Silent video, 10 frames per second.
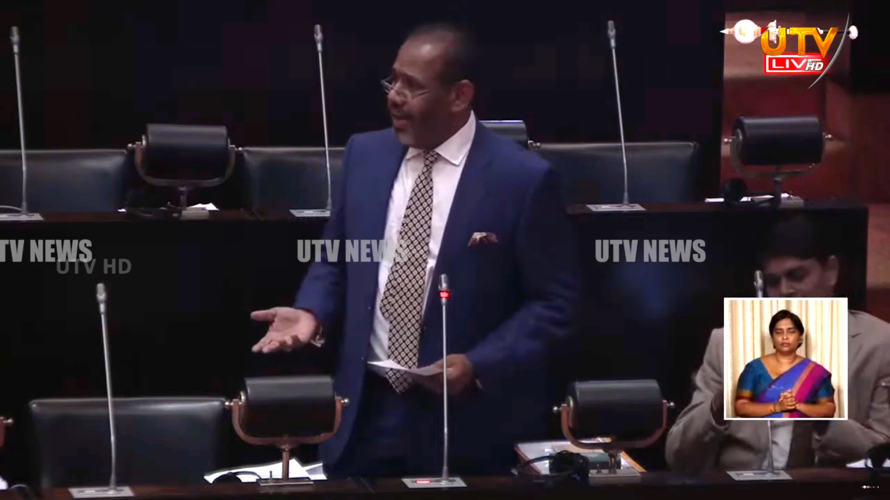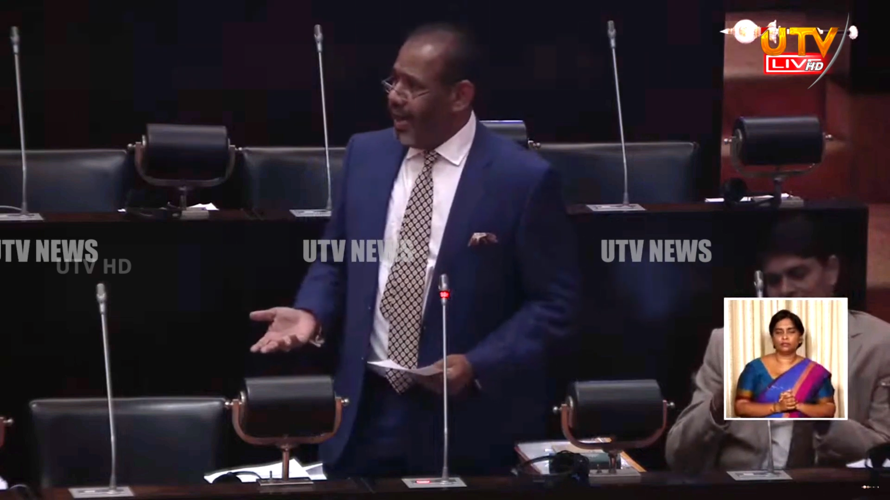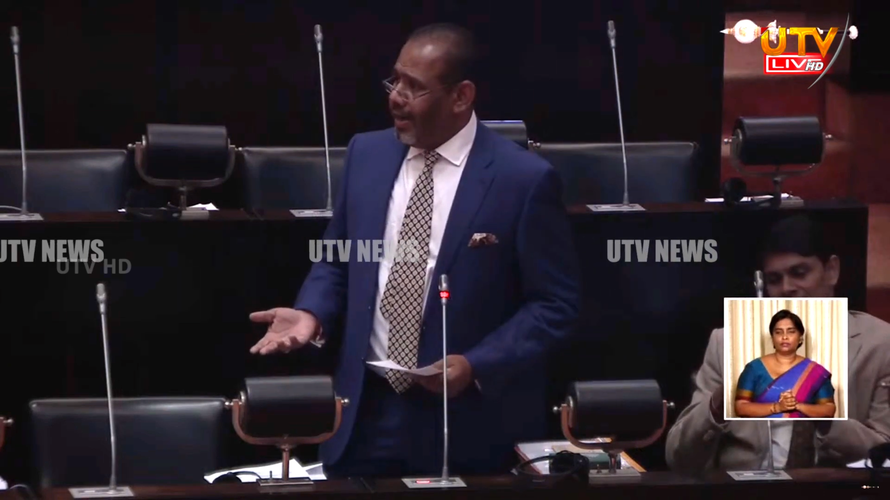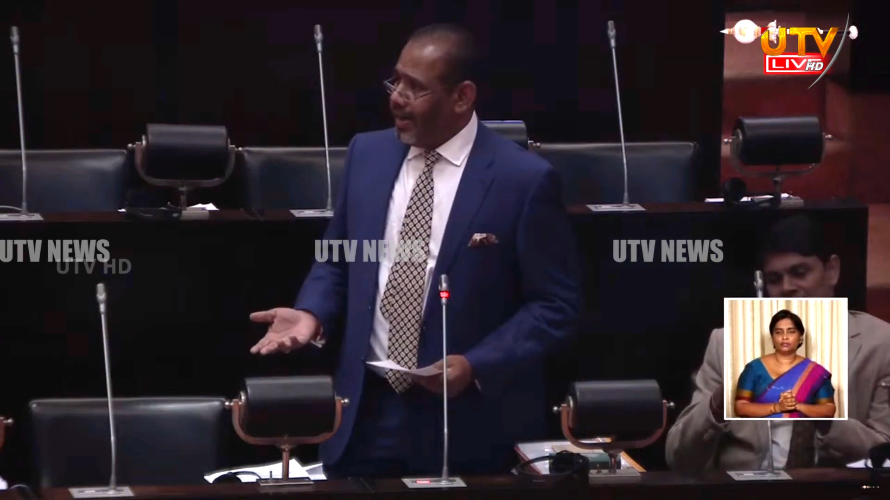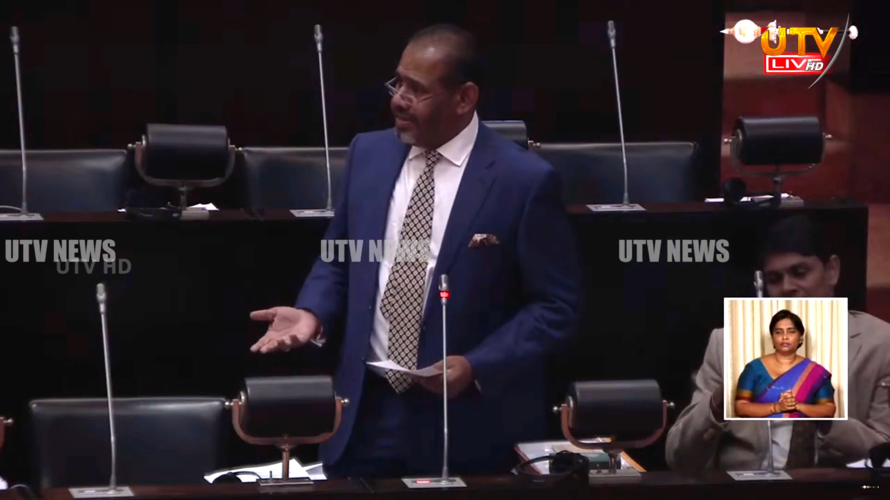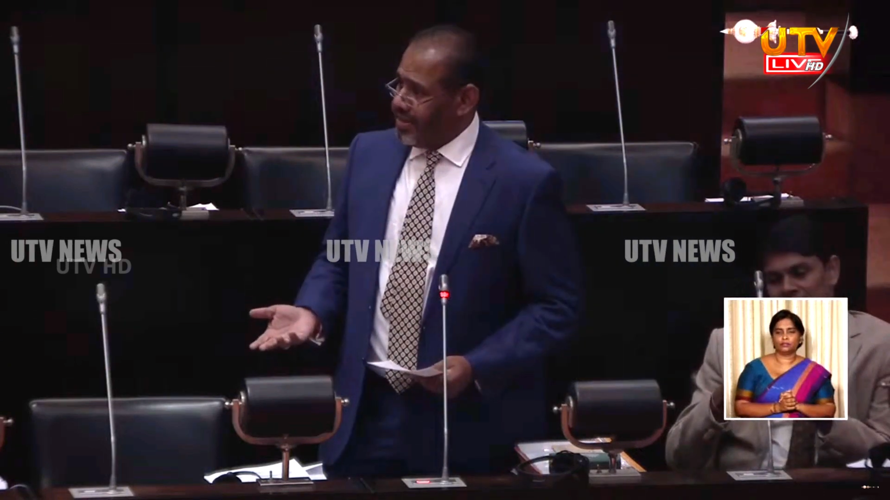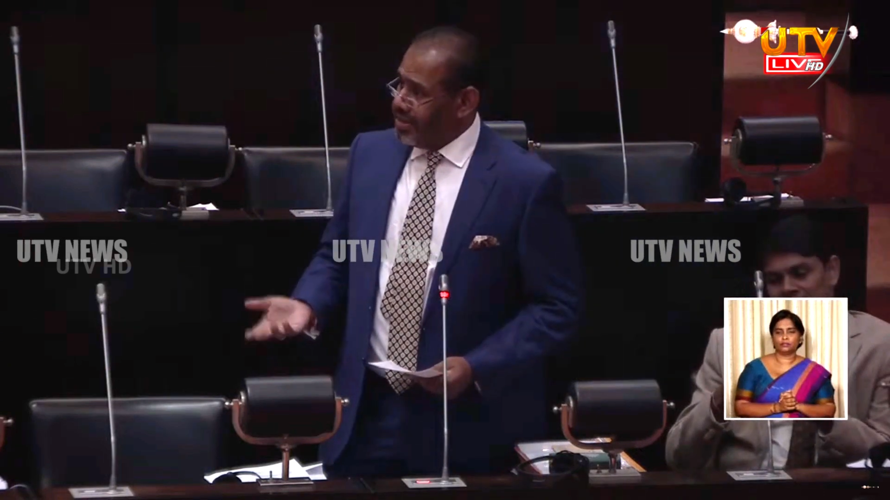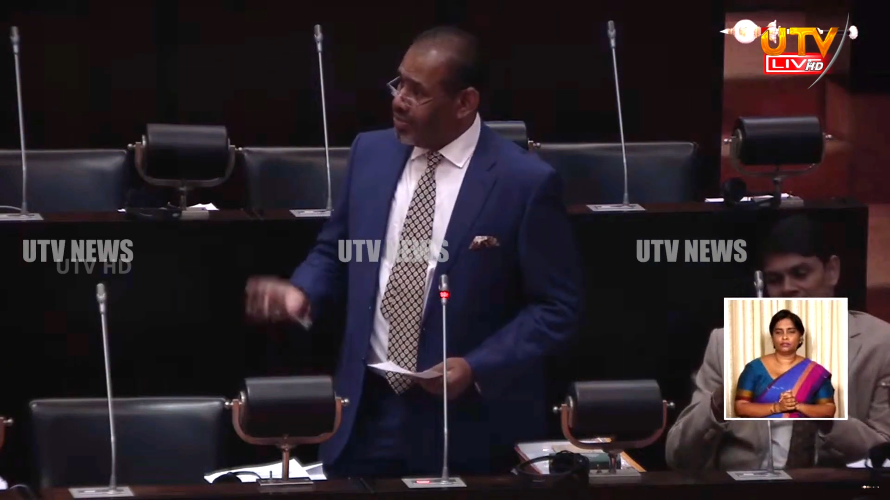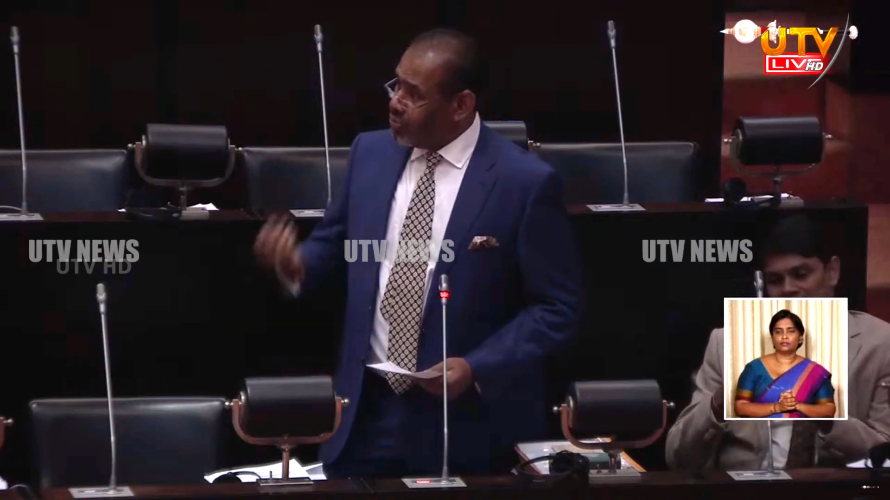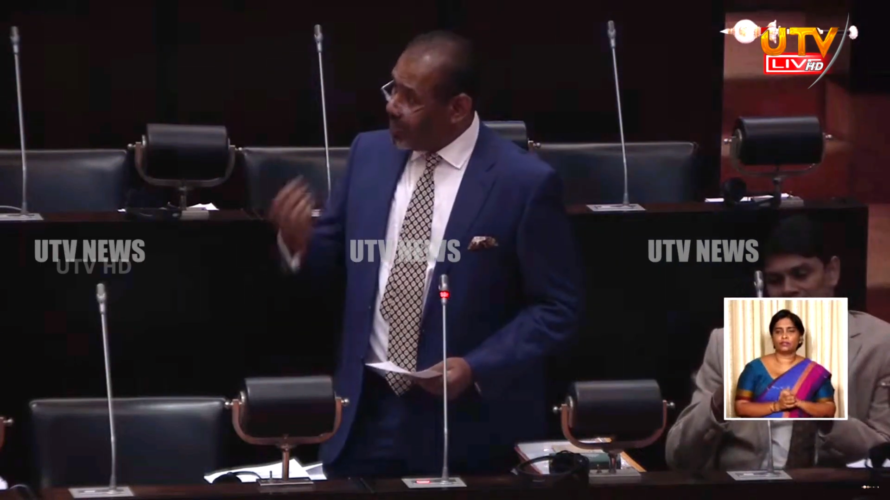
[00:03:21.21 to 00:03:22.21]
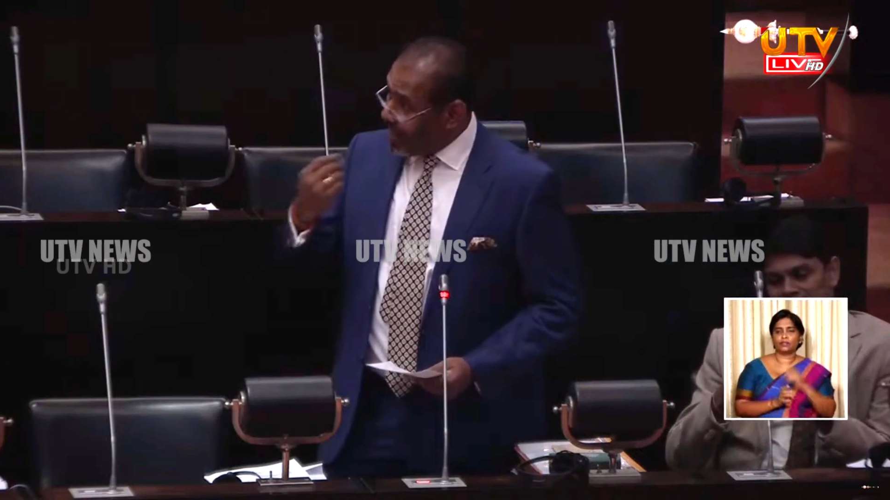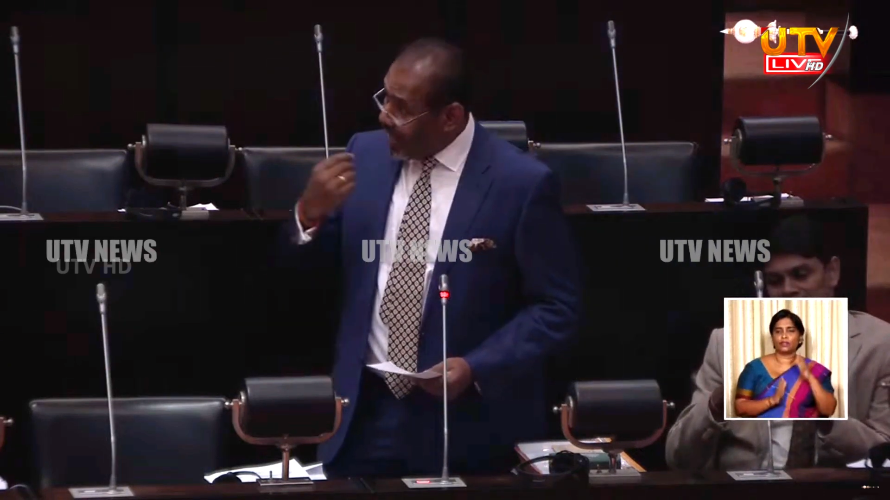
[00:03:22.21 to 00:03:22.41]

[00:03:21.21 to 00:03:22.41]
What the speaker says: gazetted to be